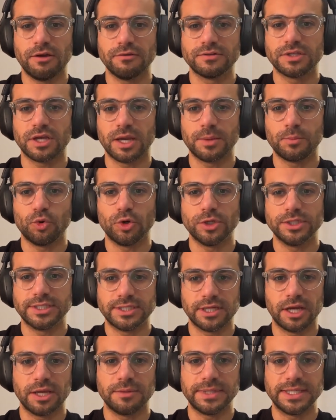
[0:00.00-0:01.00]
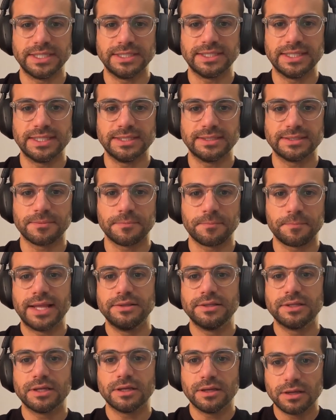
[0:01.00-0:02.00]
of type 1 diabetes.
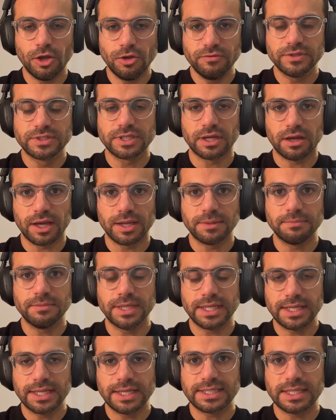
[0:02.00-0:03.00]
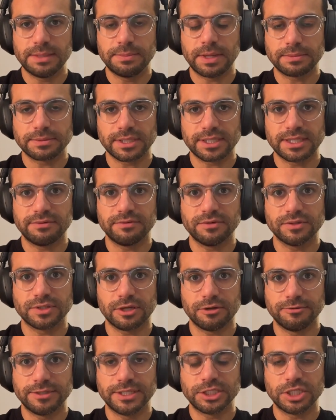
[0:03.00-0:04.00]
And over time, C-peptide
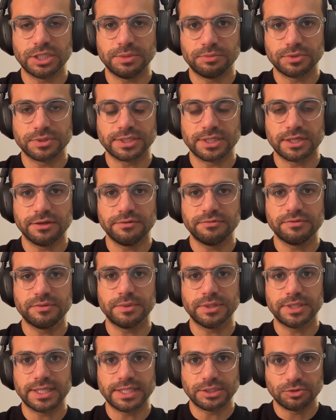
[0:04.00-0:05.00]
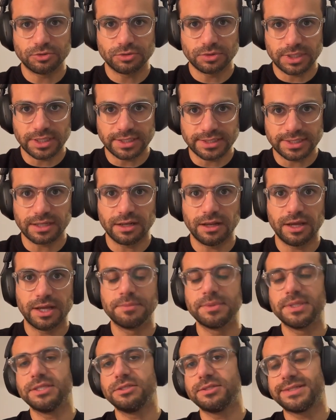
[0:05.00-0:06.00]
levels are initially preserved, but they
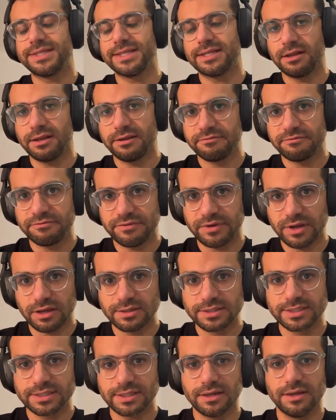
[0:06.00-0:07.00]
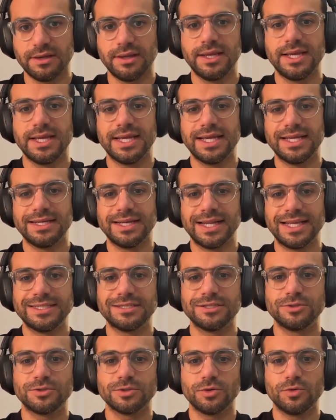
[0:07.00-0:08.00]
decline, but they just decline faster in
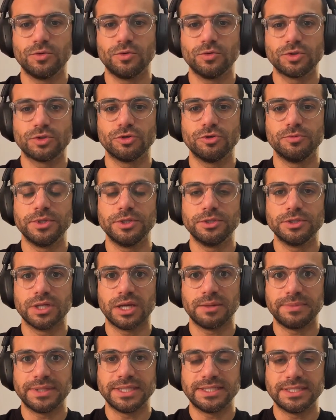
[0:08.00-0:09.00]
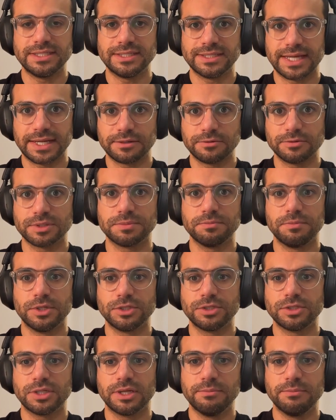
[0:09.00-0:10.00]
latent autoimmune diabetes in adults,
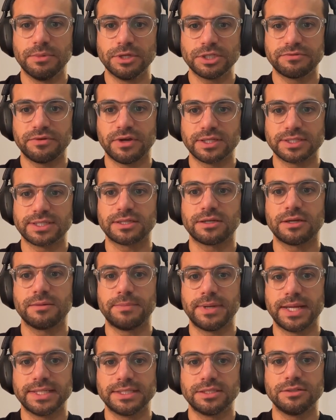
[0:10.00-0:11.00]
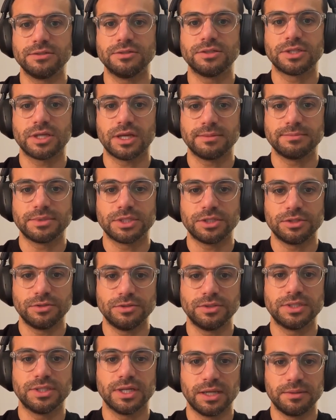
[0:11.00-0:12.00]
much faster compared to type
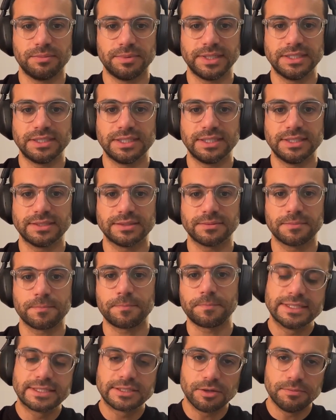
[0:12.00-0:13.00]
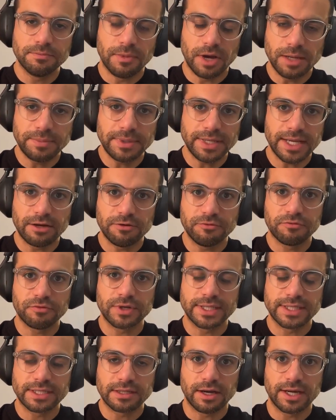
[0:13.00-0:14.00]
2 diabetes. And so it might be
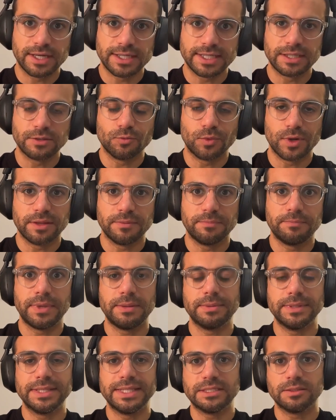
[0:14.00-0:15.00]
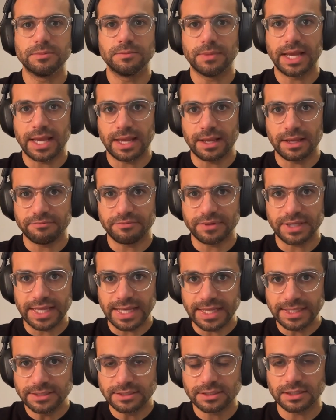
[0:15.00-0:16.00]
helpful in guiding whether people need to have
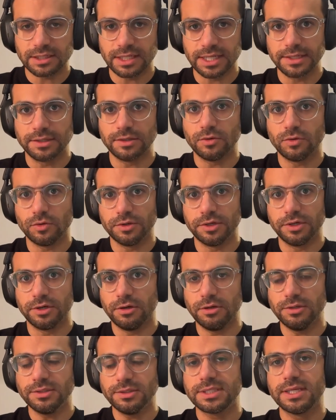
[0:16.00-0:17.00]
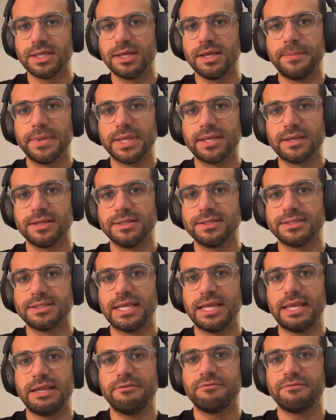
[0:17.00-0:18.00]
insulin or not, because
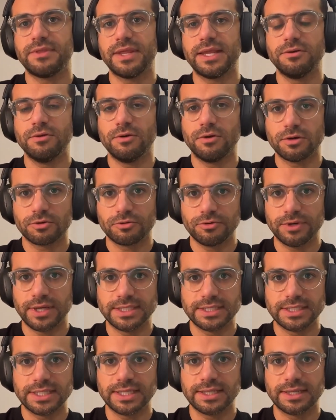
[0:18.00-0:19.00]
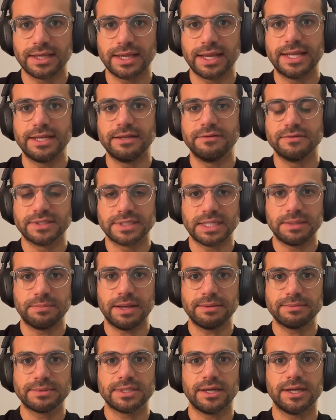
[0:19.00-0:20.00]
if they're not creating any of the
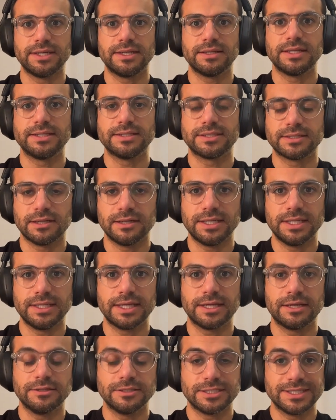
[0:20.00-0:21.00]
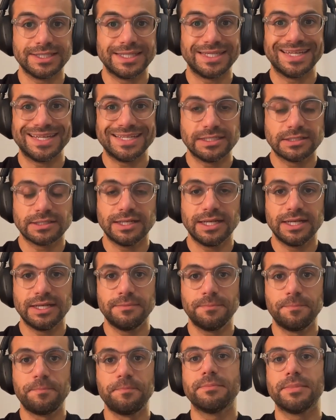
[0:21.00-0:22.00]
C-peptide, then certainly they're going to need
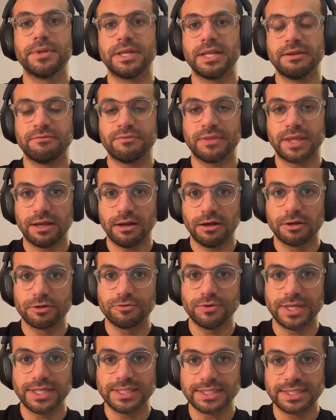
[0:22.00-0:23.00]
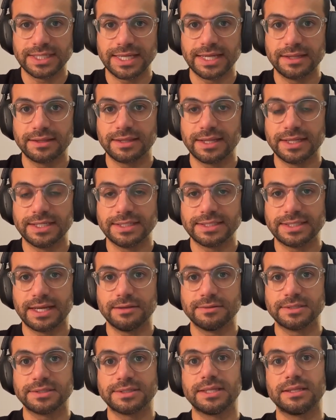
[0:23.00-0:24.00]
insulin. But if they are creating it, then it
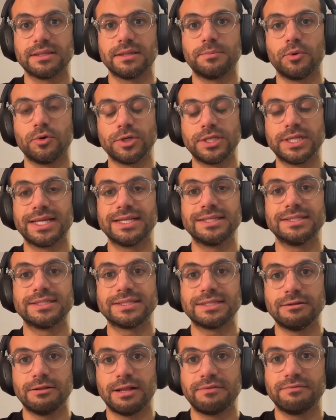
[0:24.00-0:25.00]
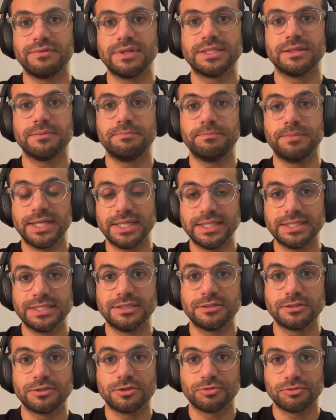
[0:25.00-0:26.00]
tells us that the body can still have this
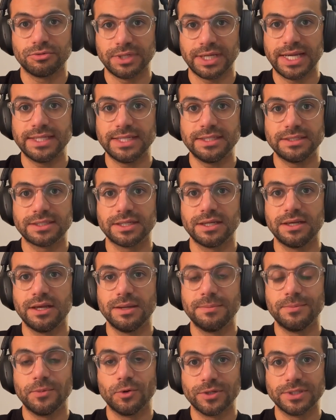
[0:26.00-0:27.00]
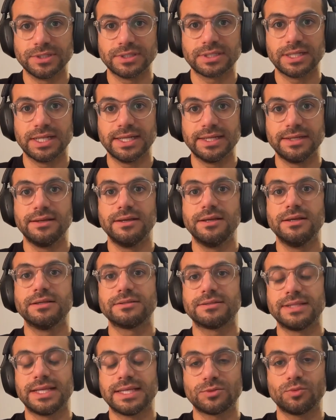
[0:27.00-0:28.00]
ability to create more insulin.
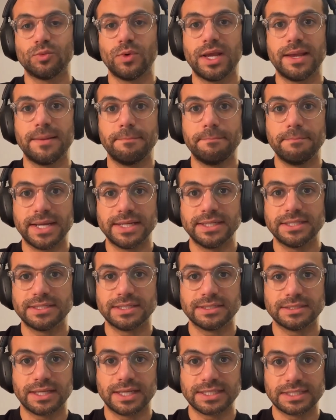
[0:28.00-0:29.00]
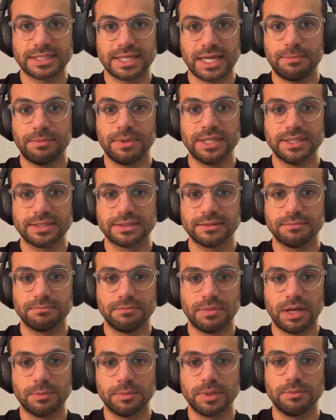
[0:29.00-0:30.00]
So that's where medicines like tablets
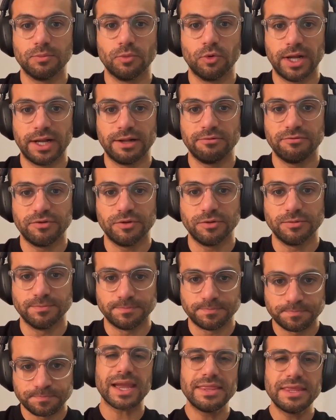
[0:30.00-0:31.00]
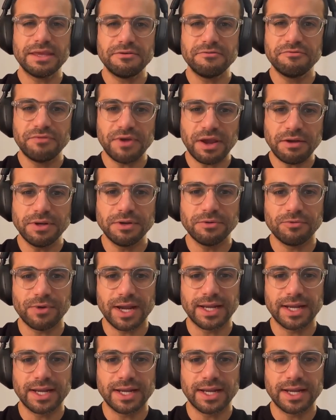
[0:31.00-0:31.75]
might be more helpful. And then very